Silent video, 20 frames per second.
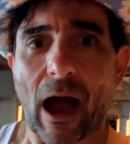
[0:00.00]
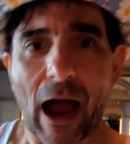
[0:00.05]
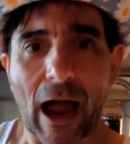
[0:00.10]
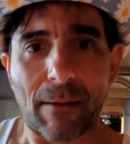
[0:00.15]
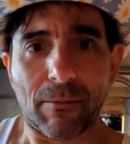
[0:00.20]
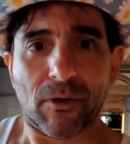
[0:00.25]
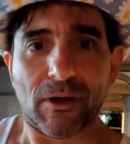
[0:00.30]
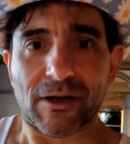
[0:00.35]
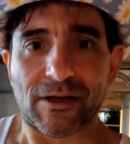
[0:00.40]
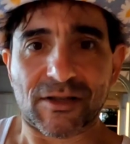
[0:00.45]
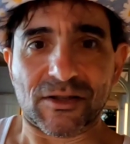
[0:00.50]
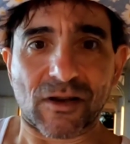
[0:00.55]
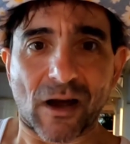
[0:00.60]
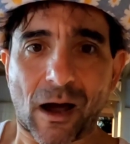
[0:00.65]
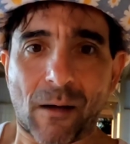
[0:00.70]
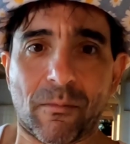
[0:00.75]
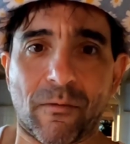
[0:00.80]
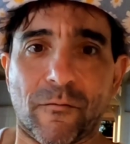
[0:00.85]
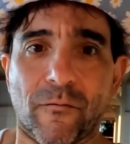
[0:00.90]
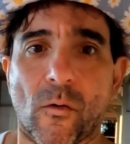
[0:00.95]
I'm gonna
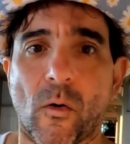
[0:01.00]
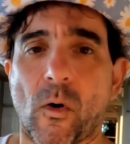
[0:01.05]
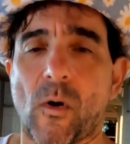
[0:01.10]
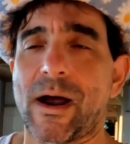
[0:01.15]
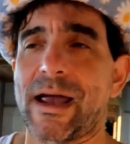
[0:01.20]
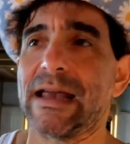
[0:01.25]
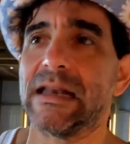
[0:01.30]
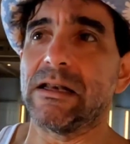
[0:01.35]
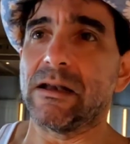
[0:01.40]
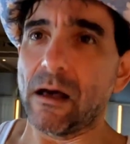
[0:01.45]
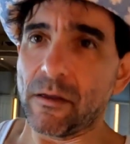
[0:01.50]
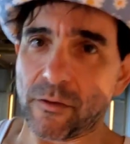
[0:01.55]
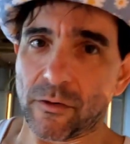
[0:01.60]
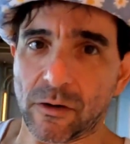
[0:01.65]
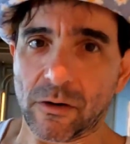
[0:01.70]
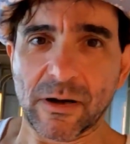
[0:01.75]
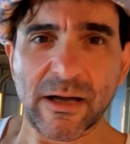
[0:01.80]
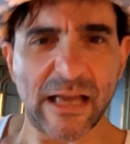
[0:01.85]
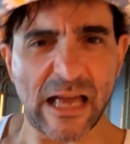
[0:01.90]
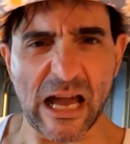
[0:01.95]
stop for
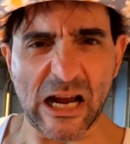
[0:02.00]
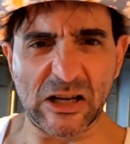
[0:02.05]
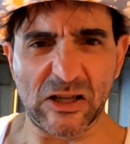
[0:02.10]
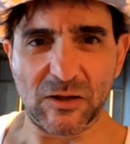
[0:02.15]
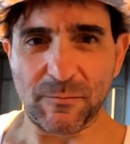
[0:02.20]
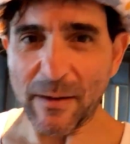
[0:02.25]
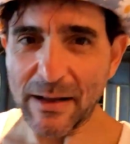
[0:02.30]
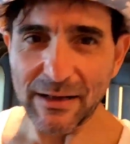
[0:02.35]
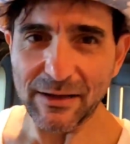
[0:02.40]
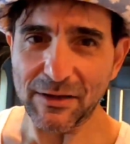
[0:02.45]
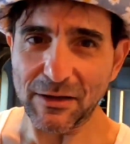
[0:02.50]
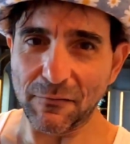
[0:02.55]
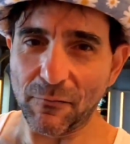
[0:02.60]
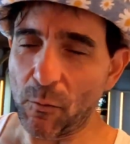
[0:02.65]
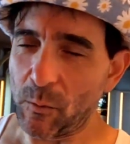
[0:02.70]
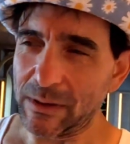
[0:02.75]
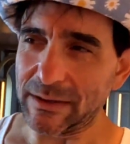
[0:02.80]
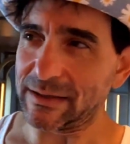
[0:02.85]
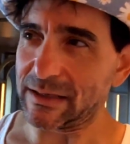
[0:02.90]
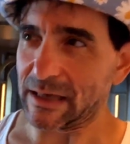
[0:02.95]
another
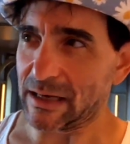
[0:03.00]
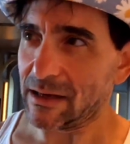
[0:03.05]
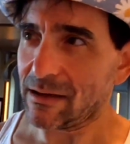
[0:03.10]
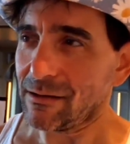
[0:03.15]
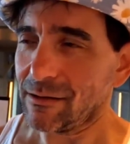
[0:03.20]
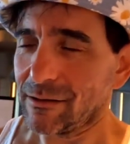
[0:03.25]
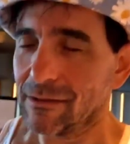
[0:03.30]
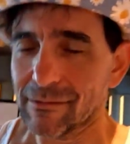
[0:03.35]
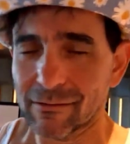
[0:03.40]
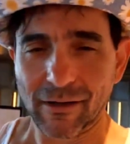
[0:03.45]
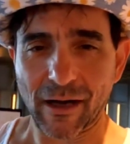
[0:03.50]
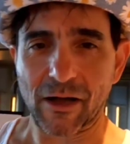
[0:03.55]
expensive whiskey.